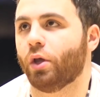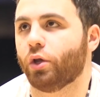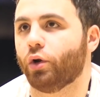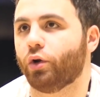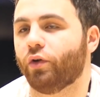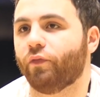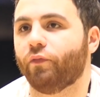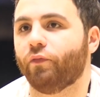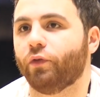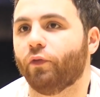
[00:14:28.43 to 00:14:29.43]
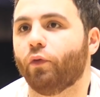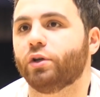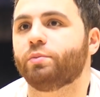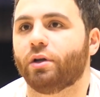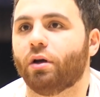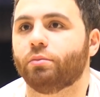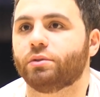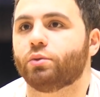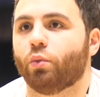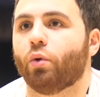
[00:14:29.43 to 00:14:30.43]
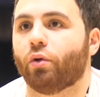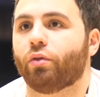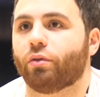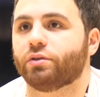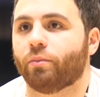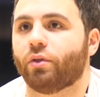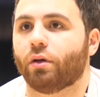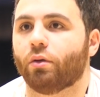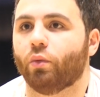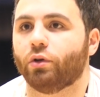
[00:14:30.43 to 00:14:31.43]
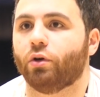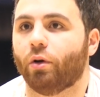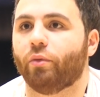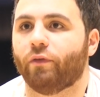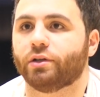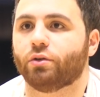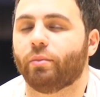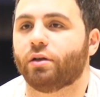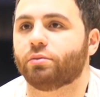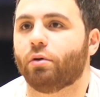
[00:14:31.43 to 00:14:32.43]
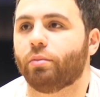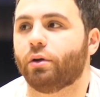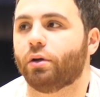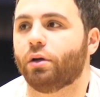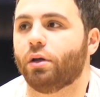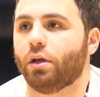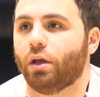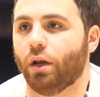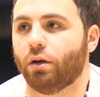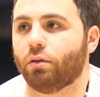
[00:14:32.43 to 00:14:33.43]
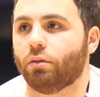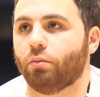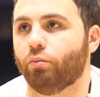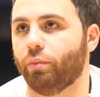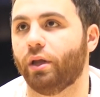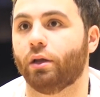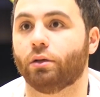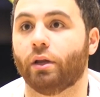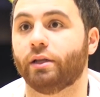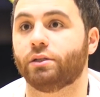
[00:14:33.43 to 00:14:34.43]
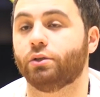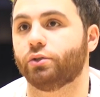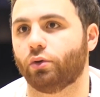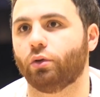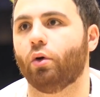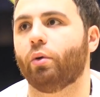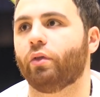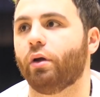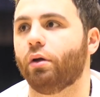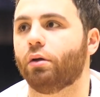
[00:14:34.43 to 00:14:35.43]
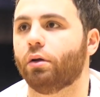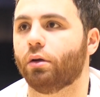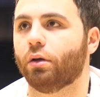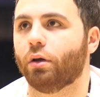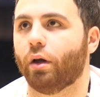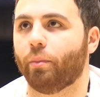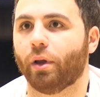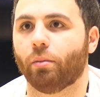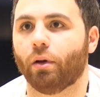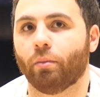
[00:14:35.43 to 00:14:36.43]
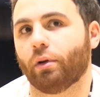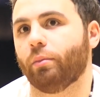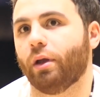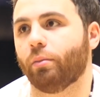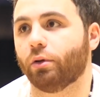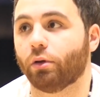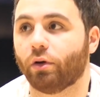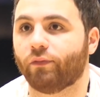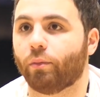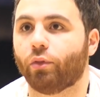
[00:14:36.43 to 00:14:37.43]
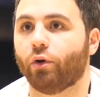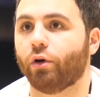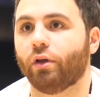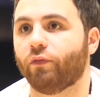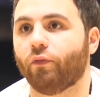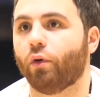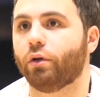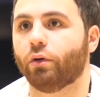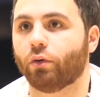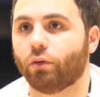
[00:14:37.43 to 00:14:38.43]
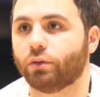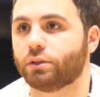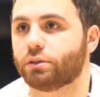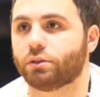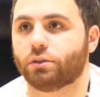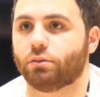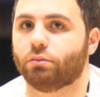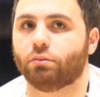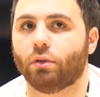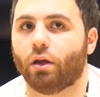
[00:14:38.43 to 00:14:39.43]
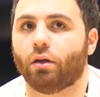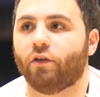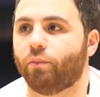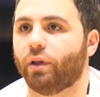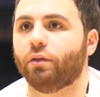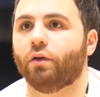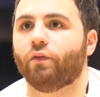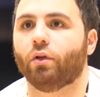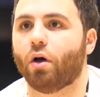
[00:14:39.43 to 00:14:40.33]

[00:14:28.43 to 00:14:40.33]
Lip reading: your voice becomes worth something when you're a professional basketball player. And being 19 years old going there, I'm going to be able to learn from 30, 40-year-olds that have played there for a